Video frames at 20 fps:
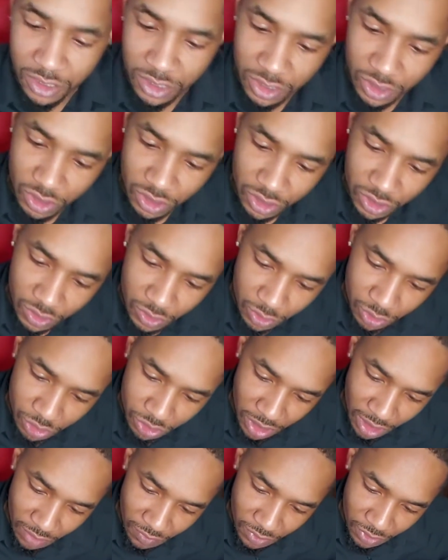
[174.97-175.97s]

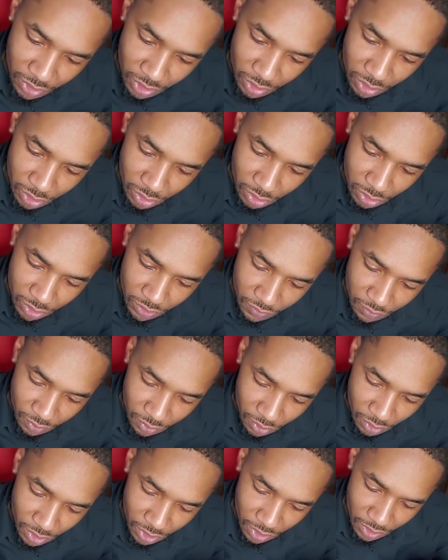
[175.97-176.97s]
screwdriver you use
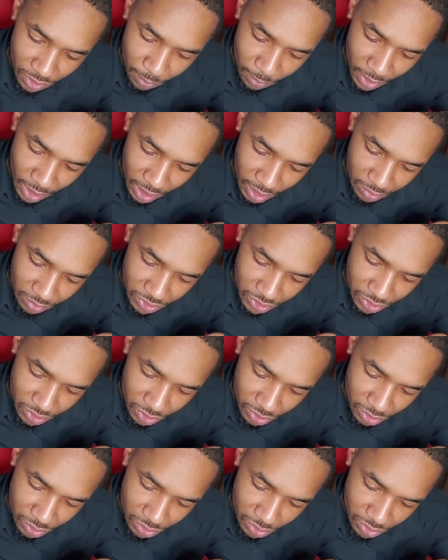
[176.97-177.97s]
for the bottom
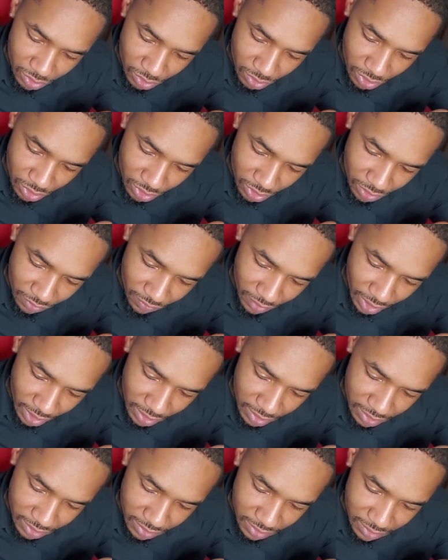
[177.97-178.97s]
screws on your
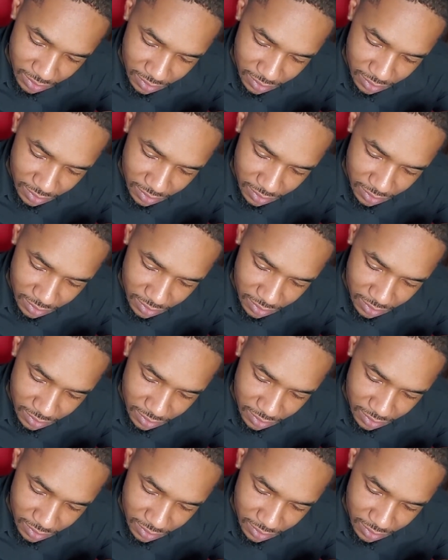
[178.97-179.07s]
device.